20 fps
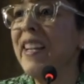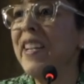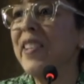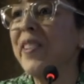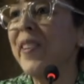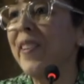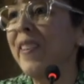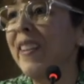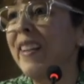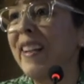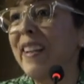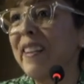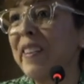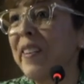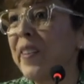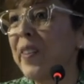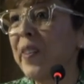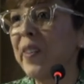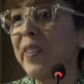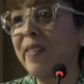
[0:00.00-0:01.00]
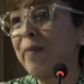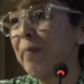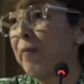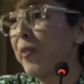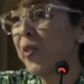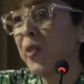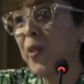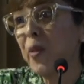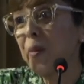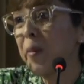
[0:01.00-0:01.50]
So then I thought,
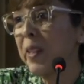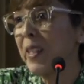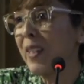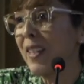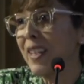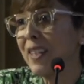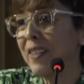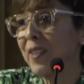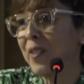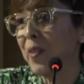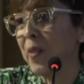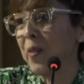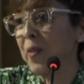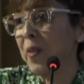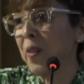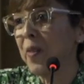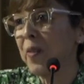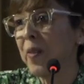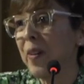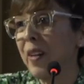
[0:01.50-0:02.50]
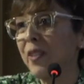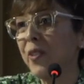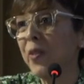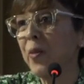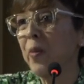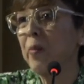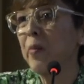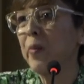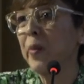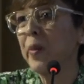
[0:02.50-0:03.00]
so be it, you know, at
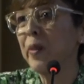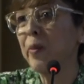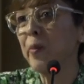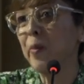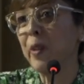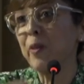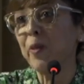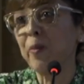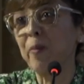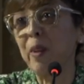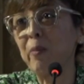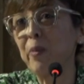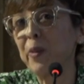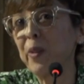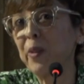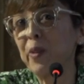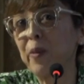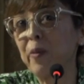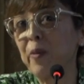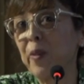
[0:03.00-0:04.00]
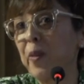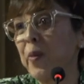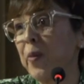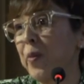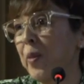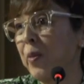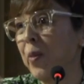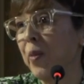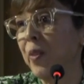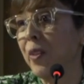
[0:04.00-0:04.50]
some point, because my point of view
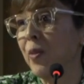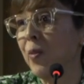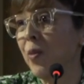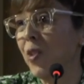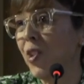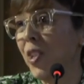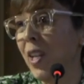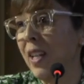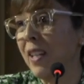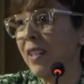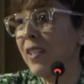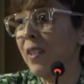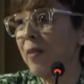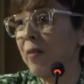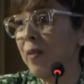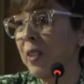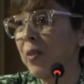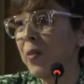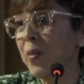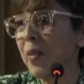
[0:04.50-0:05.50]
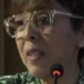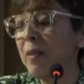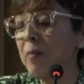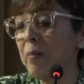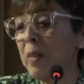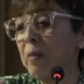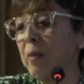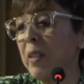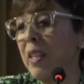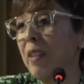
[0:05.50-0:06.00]
is going to change eventually,
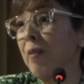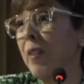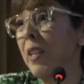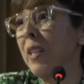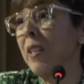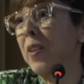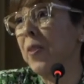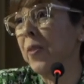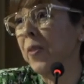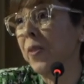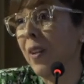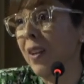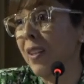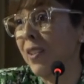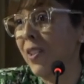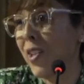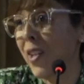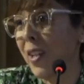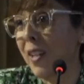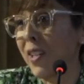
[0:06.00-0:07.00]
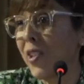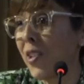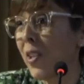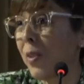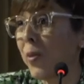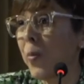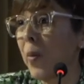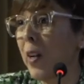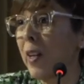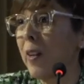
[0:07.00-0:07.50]
maybe the videos can change
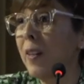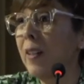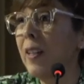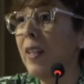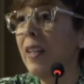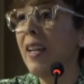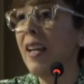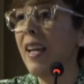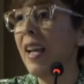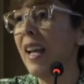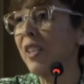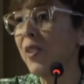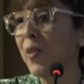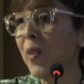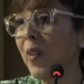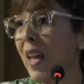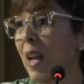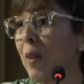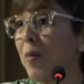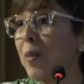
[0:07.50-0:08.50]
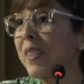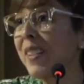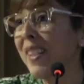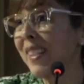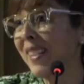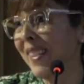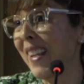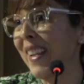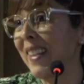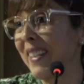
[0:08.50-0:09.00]
as well. And so that was
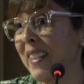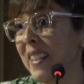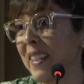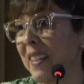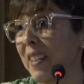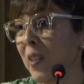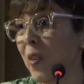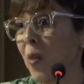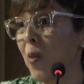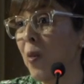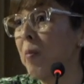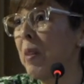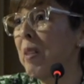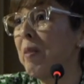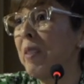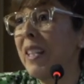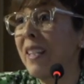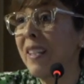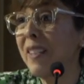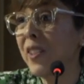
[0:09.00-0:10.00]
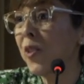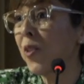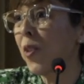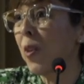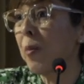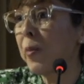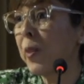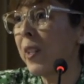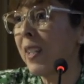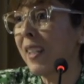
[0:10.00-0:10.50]
exciting. Or maybe it
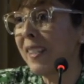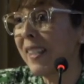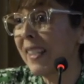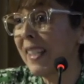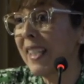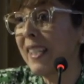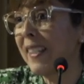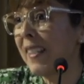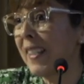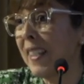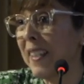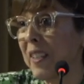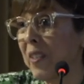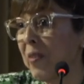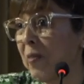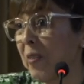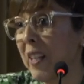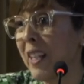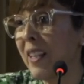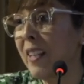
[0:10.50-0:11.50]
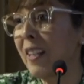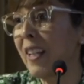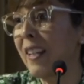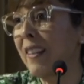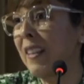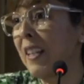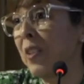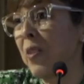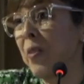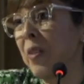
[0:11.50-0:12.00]
stops existing, right? And
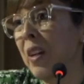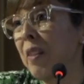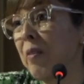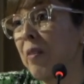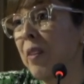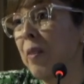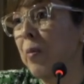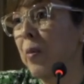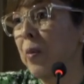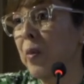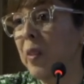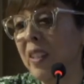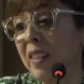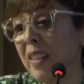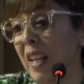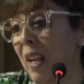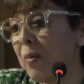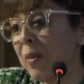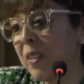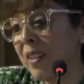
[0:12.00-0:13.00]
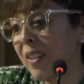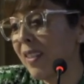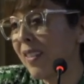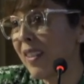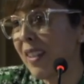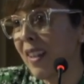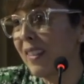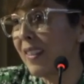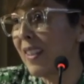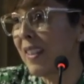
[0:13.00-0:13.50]
then you have the book, and that was
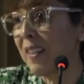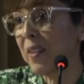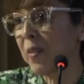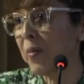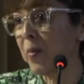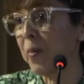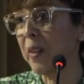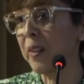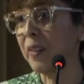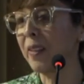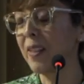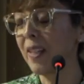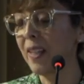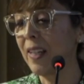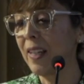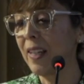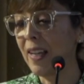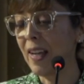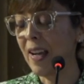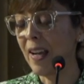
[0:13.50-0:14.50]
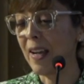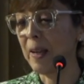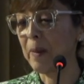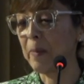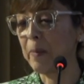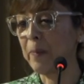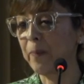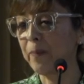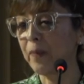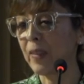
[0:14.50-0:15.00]
exciting as well.
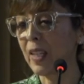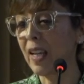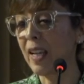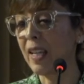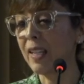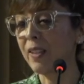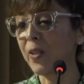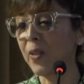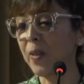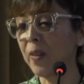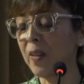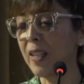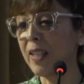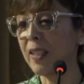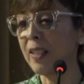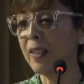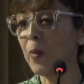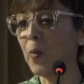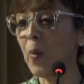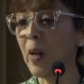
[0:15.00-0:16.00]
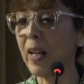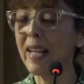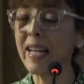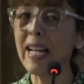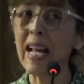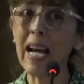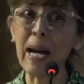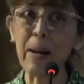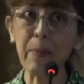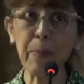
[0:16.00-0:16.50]
Um, and so then what had
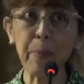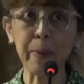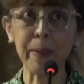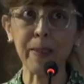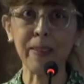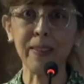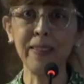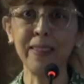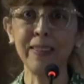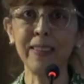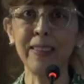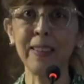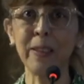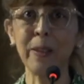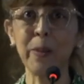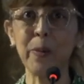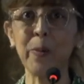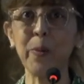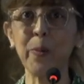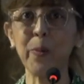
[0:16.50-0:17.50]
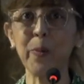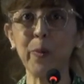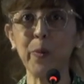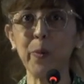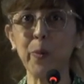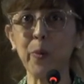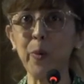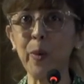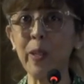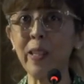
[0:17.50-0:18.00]
happened
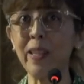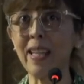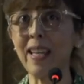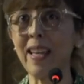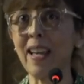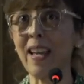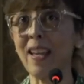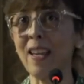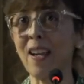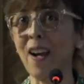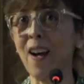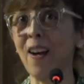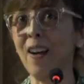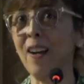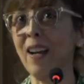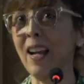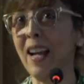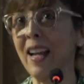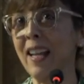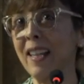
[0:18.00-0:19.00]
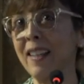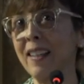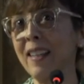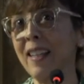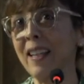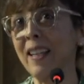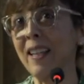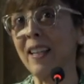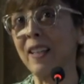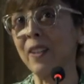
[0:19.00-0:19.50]
with the A R and
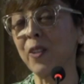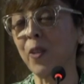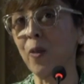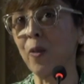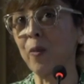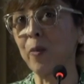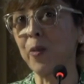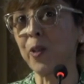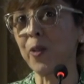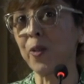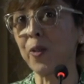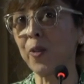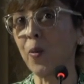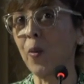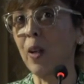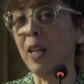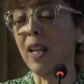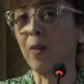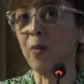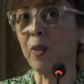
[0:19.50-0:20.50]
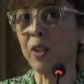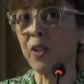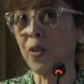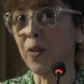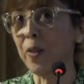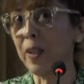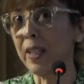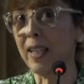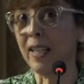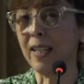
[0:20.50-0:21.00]
the sculptures while I was
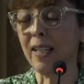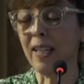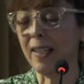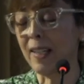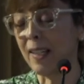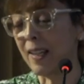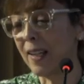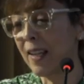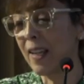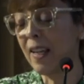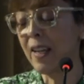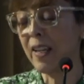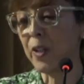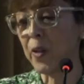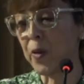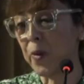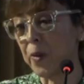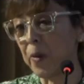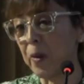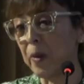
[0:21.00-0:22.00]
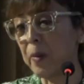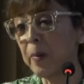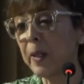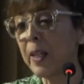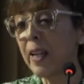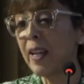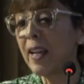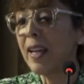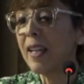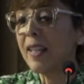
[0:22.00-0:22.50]
showing it in Europe
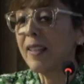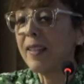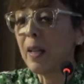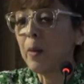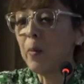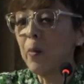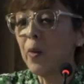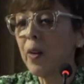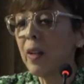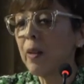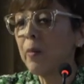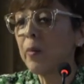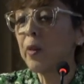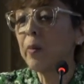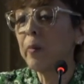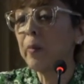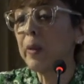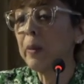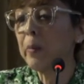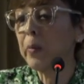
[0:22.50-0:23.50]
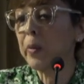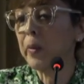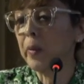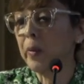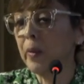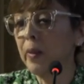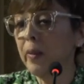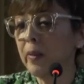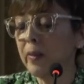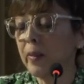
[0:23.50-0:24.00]
is that more and more
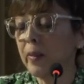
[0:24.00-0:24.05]
people